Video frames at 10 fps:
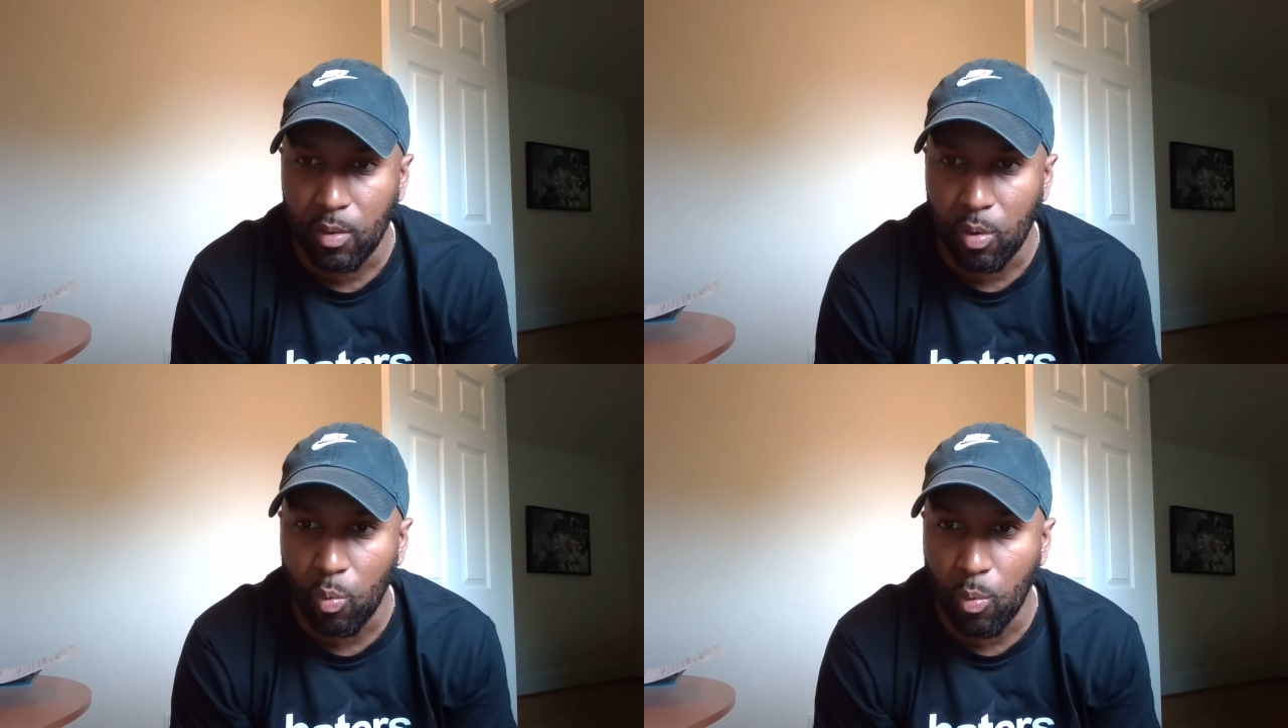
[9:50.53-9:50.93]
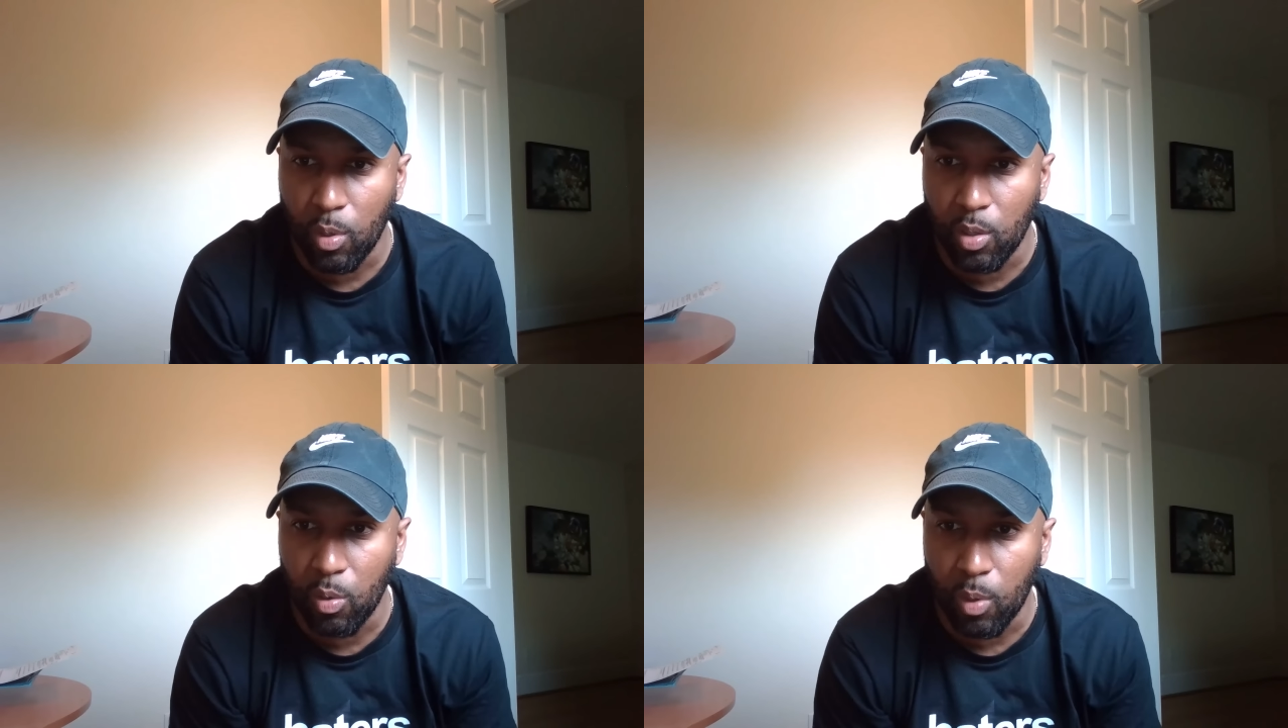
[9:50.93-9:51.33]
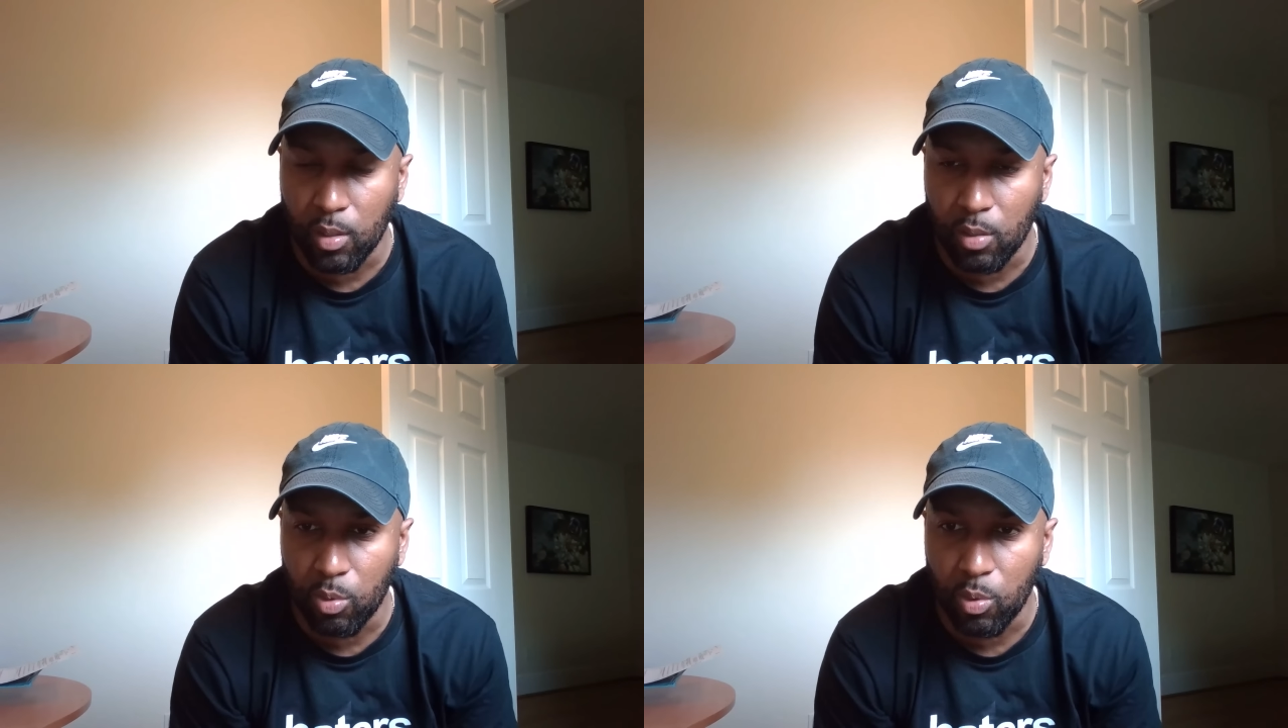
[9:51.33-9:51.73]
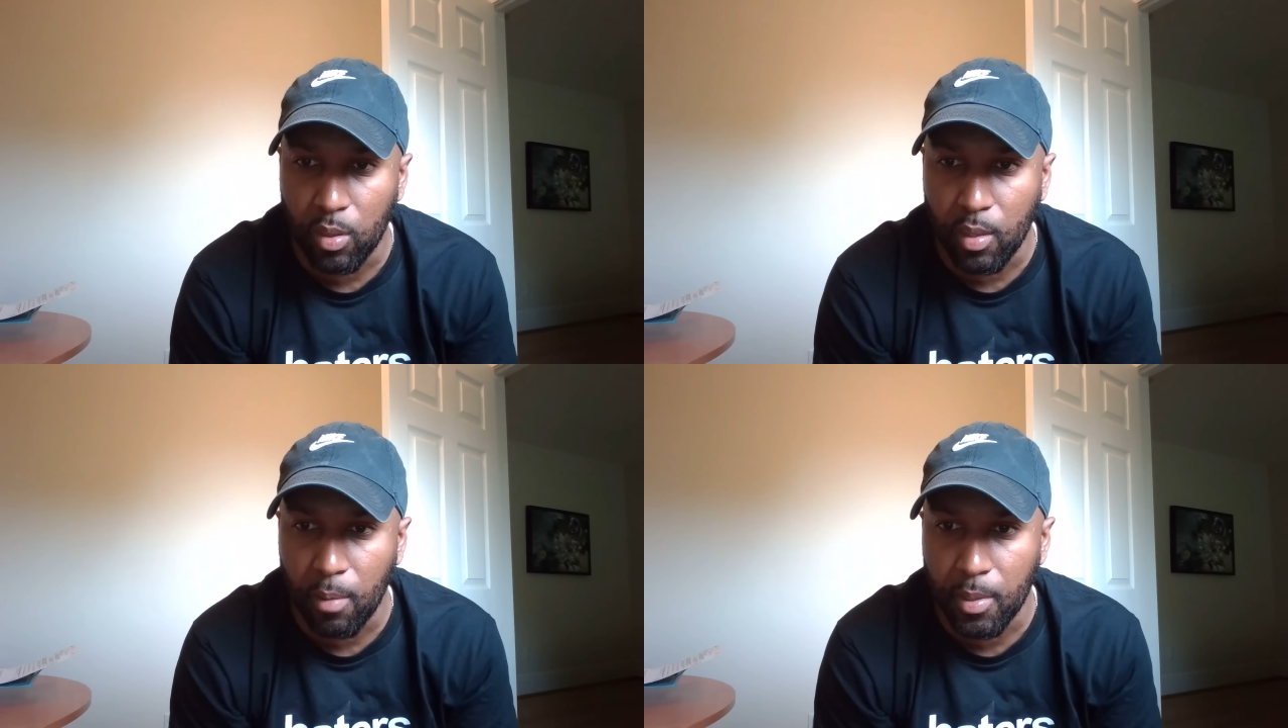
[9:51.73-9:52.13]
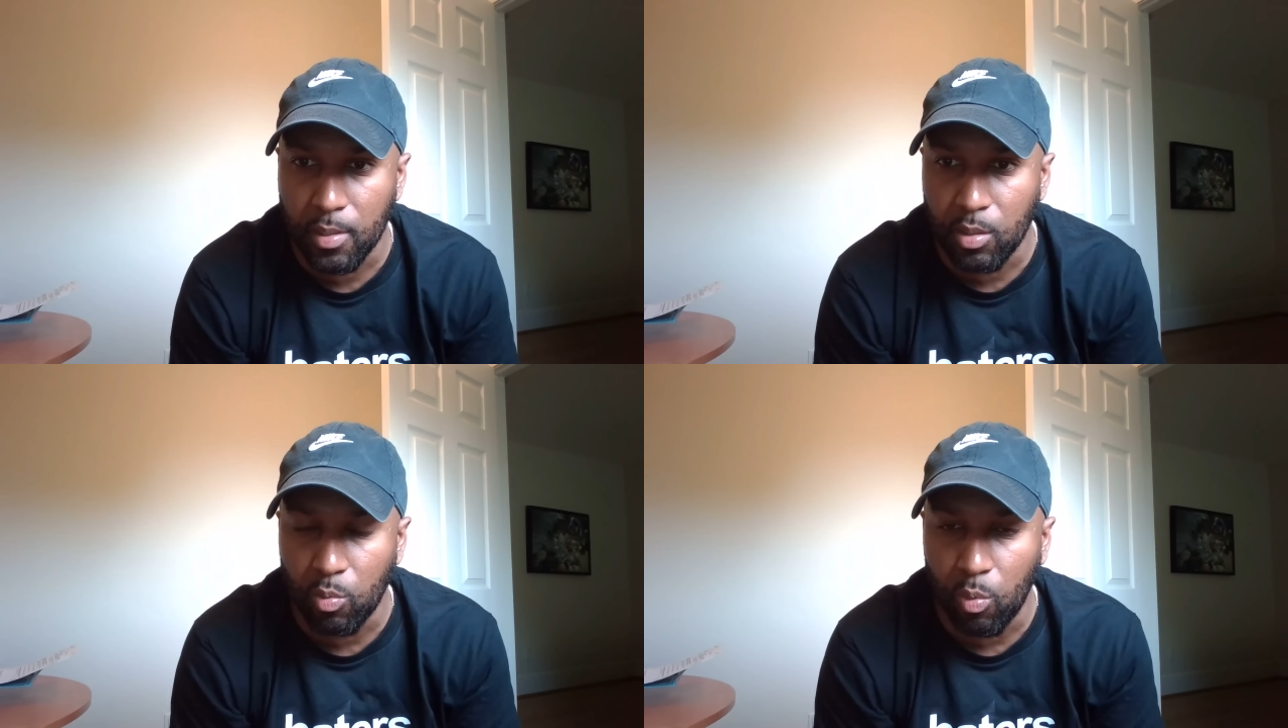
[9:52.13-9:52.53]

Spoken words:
or what the rule of thumb is and